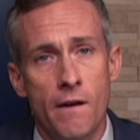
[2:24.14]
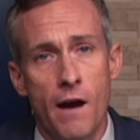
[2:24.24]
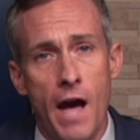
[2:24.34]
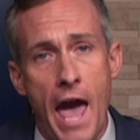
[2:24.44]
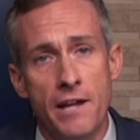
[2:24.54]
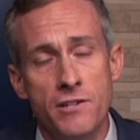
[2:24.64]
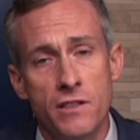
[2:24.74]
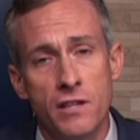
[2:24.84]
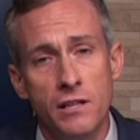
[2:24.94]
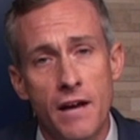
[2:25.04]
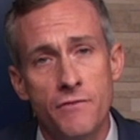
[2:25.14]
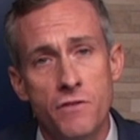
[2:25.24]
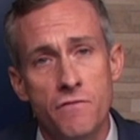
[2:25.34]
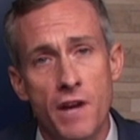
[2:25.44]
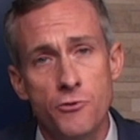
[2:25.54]
Uh, and the left
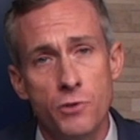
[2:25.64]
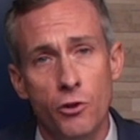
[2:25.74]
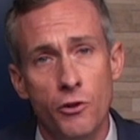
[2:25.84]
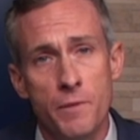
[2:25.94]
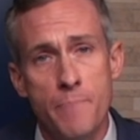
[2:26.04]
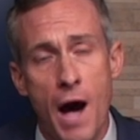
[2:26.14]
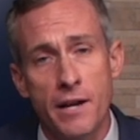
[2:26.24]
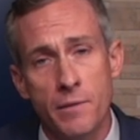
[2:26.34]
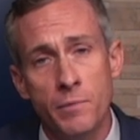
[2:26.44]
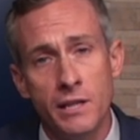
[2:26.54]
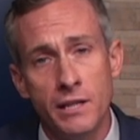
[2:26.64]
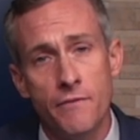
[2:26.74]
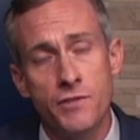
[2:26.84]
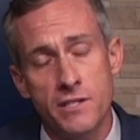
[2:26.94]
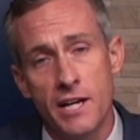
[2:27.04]
ventricle, the bottom
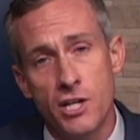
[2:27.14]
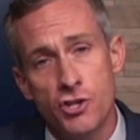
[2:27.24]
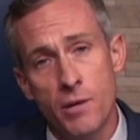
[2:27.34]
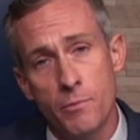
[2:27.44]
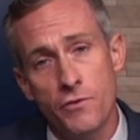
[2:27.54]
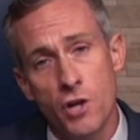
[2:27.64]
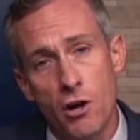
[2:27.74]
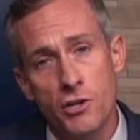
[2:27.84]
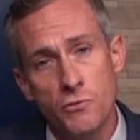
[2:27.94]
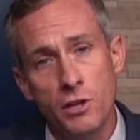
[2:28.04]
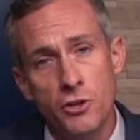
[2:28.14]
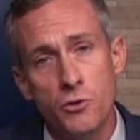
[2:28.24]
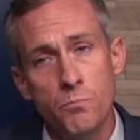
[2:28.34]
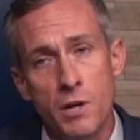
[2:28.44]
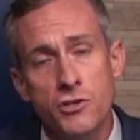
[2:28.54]
left sided chamber of the heart, is really
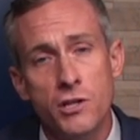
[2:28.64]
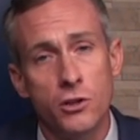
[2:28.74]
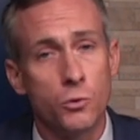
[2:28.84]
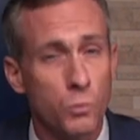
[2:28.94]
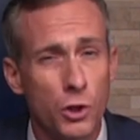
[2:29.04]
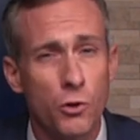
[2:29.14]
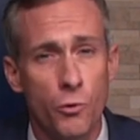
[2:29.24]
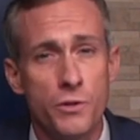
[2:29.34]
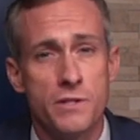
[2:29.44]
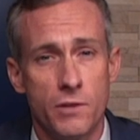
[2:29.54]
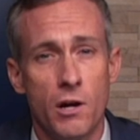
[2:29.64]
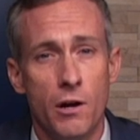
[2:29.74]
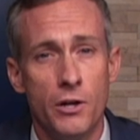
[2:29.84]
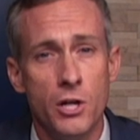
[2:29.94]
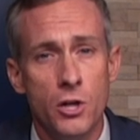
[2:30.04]
the muscular workhorse of the
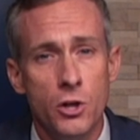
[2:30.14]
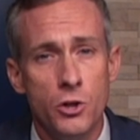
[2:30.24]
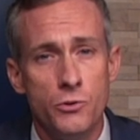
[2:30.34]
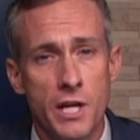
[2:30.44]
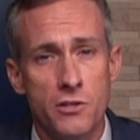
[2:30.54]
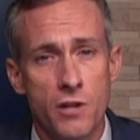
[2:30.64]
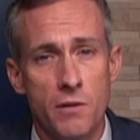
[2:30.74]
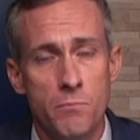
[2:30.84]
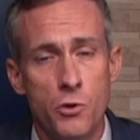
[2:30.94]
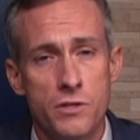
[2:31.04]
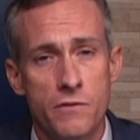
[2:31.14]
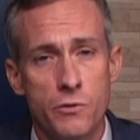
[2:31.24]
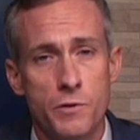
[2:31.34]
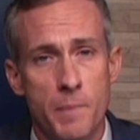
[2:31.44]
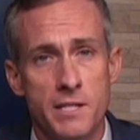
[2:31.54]
heart who takes on most of
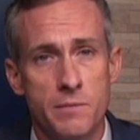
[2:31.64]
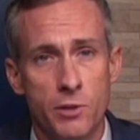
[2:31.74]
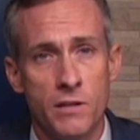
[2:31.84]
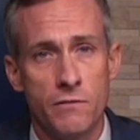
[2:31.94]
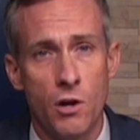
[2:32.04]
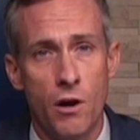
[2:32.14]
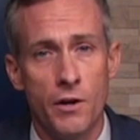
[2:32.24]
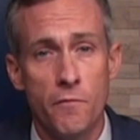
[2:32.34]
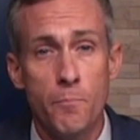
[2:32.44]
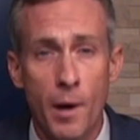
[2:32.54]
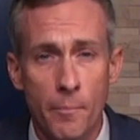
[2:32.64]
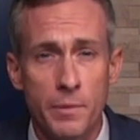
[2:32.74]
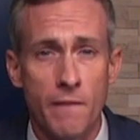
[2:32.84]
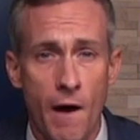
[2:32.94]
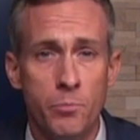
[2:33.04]
the responsibility of the heart of
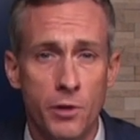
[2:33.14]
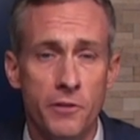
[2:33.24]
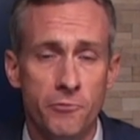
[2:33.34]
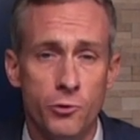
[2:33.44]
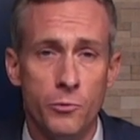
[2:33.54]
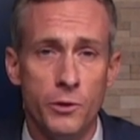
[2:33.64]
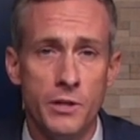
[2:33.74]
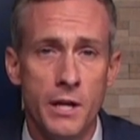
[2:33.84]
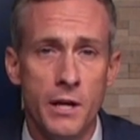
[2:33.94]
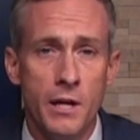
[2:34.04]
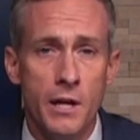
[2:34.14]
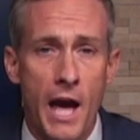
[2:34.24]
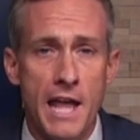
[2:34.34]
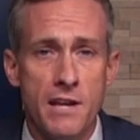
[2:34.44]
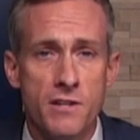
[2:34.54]
pumping that blood forward.
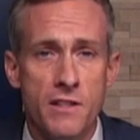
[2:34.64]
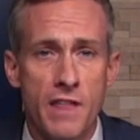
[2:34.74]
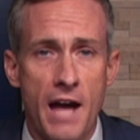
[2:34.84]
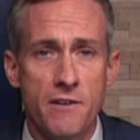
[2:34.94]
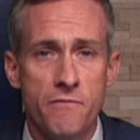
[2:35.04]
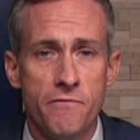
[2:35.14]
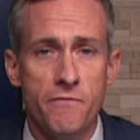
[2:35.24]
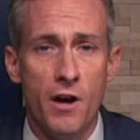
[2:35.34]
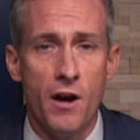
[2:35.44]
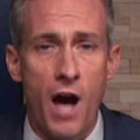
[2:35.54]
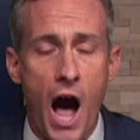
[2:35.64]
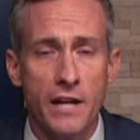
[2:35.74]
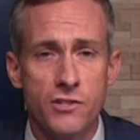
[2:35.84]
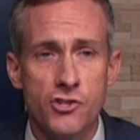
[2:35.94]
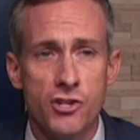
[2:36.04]
And that uh,
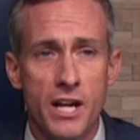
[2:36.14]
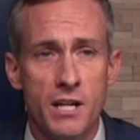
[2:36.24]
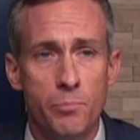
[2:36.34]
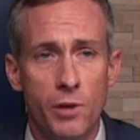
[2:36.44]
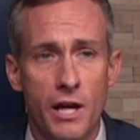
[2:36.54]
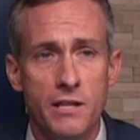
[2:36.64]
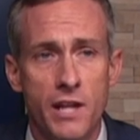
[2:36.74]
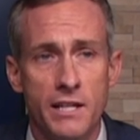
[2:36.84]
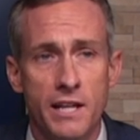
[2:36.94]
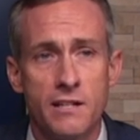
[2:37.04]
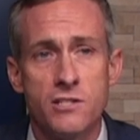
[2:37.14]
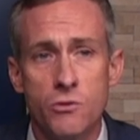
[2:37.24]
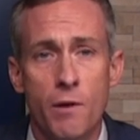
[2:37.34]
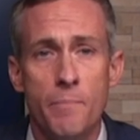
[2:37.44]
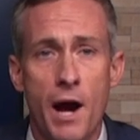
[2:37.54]
oxygenated blood then gets
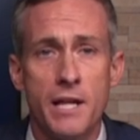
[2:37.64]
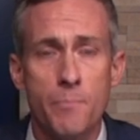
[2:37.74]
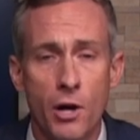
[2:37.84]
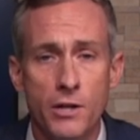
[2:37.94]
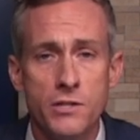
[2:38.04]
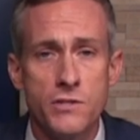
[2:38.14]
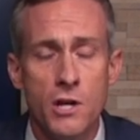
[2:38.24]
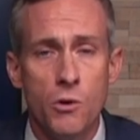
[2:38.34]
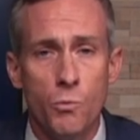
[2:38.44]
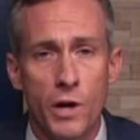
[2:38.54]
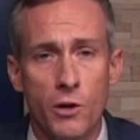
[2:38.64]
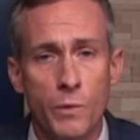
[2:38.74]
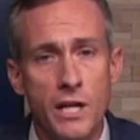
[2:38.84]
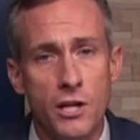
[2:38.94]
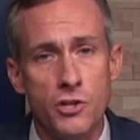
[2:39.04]
to our body parts where
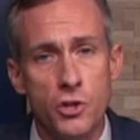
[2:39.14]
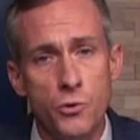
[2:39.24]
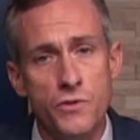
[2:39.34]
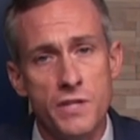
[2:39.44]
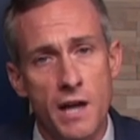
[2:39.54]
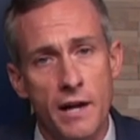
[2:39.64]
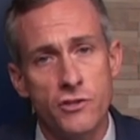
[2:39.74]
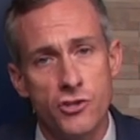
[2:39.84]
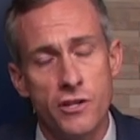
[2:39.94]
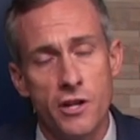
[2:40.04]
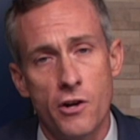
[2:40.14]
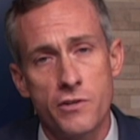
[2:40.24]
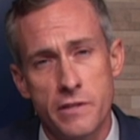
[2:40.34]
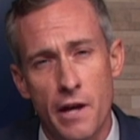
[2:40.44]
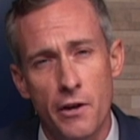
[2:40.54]
we can use the oxygen in our
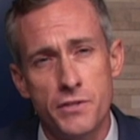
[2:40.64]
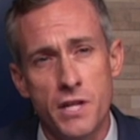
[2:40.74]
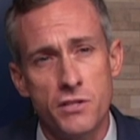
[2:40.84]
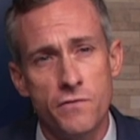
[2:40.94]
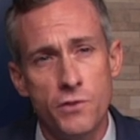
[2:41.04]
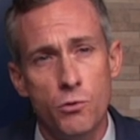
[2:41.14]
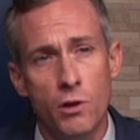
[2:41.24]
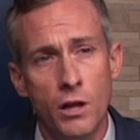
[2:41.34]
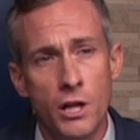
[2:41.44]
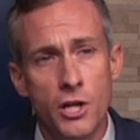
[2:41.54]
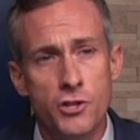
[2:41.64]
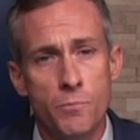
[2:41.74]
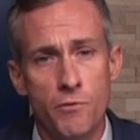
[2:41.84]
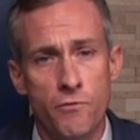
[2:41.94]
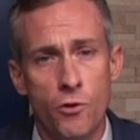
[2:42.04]
cells as fuel to
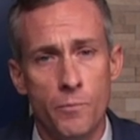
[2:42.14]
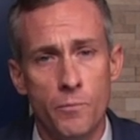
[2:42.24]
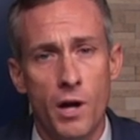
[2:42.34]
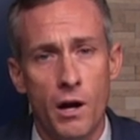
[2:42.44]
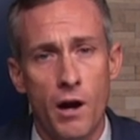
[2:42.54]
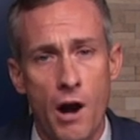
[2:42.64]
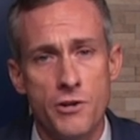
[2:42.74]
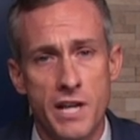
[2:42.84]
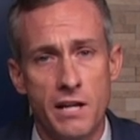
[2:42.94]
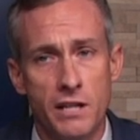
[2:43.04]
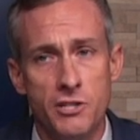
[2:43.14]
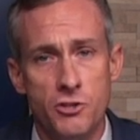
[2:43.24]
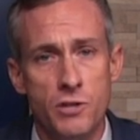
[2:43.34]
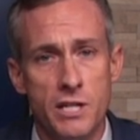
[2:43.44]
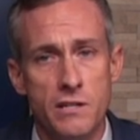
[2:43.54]
perform uh, our daily
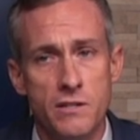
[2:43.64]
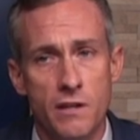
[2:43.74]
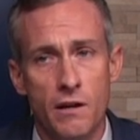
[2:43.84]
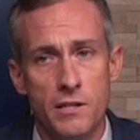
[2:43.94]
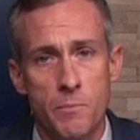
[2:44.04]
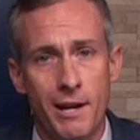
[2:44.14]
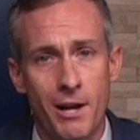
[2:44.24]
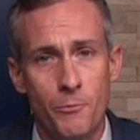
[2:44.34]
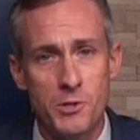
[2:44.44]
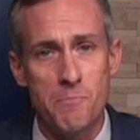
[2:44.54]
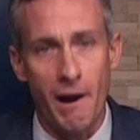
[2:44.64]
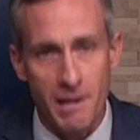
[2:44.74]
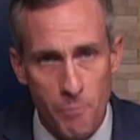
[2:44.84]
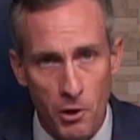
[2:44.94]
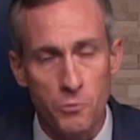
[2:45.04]
duties, uh, depending on which
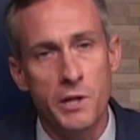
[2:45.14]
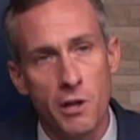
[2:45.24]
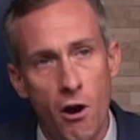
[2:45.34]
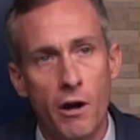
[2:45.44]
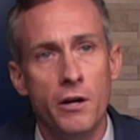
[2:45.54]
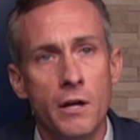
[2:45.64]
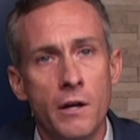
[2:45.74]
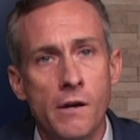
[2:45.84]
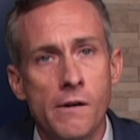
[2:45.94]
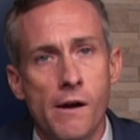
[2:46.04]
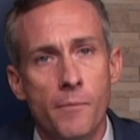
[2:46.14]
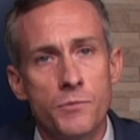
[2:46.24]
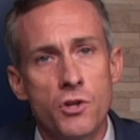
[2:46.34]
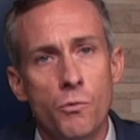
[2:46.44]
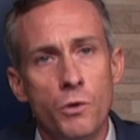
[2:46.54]
body part we are. Um,
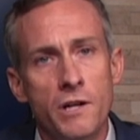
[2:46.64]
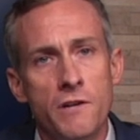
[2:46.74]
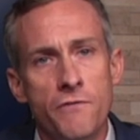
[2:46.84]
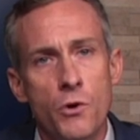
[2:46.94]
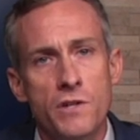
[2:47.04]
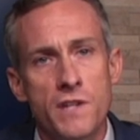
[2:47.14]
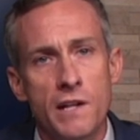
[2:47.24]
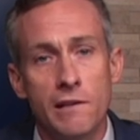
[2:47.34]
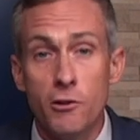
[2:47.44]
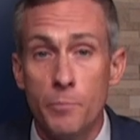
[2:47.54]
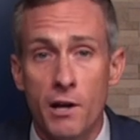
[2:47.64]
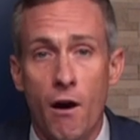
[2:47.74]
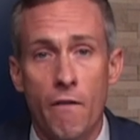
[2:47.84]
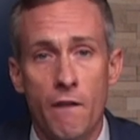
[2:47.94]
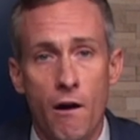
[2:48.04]
so we're going to focus in a little bit
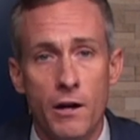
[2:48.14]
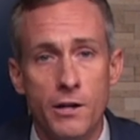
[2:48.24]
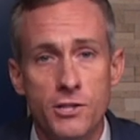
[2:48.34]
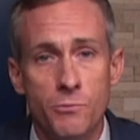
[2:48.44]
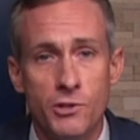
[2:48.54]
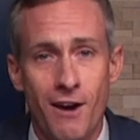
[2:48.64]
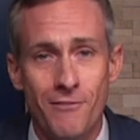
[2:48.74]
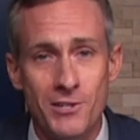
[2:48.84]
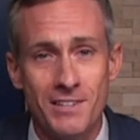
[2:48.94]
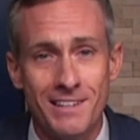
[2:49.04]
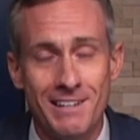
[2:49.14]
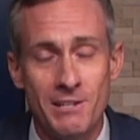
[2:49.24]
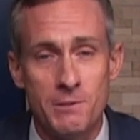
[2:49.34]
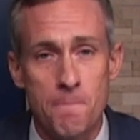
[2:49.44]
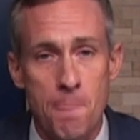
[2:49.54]
on the heart, which obviously
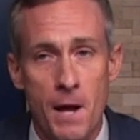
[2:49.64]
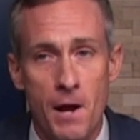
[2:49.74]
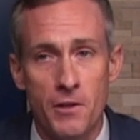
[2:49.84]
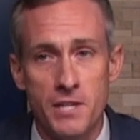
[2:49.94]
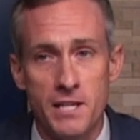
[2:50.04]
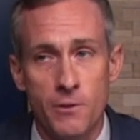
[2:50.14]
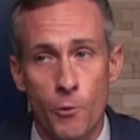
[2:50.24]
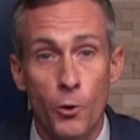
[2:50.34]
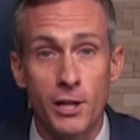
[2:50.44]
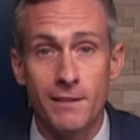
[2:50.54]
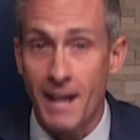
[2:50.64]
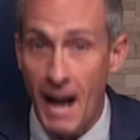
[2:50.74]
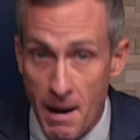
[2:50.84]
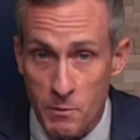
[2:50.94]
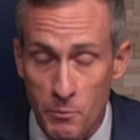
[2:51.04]
is uh, the organ that
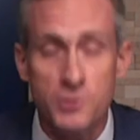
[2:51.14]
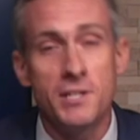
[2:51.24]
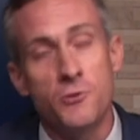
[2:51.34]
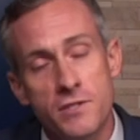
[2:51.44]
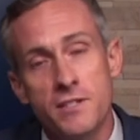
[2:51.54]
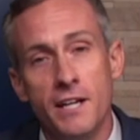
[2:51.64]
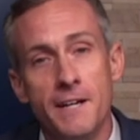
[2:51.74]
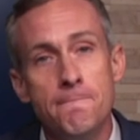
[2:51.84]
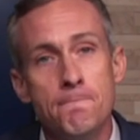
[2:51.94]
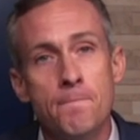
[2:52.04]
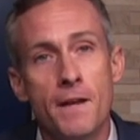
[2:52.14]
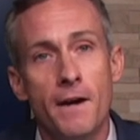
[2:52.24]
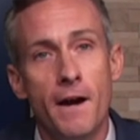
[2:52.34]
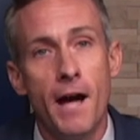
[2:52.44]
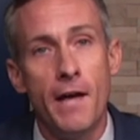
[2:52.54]
I'm the most interested in
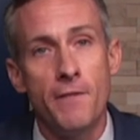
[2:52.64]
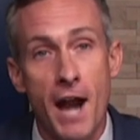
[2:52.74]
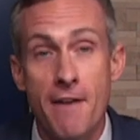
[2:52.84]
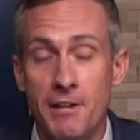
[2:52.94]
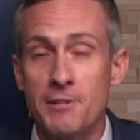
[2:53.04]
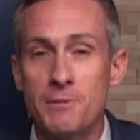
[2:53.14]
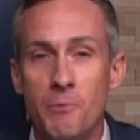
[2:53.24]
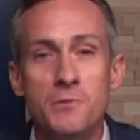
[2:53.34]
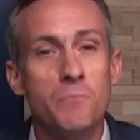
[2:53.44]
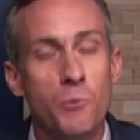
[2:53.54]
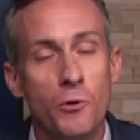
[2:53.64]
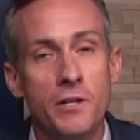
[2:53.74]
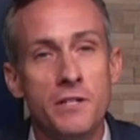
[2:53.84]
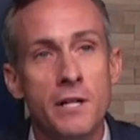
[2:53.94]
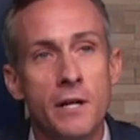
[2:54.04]
uh, and that I think is the most
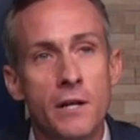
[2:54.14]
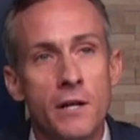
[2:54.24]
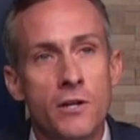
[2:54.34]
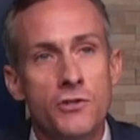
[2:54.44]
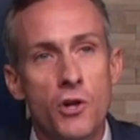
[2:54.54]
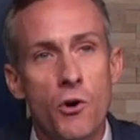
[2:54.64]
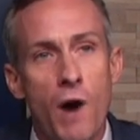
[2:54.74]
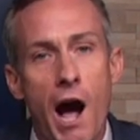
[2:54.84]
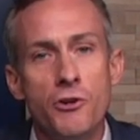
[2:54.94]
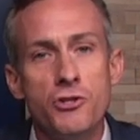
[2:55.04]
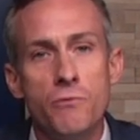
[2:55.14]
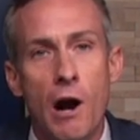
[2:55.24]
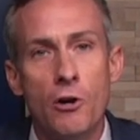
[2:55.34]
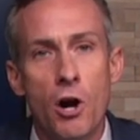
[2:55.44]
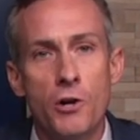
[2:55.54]
important. So how do
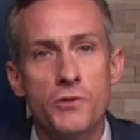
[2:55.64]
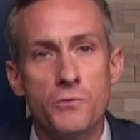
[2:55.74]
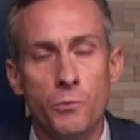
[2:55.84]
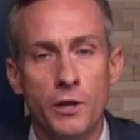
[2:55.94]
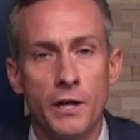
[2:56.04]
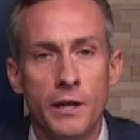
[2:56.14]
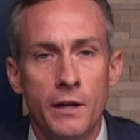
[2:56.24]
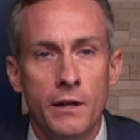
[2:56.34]
our hearts work?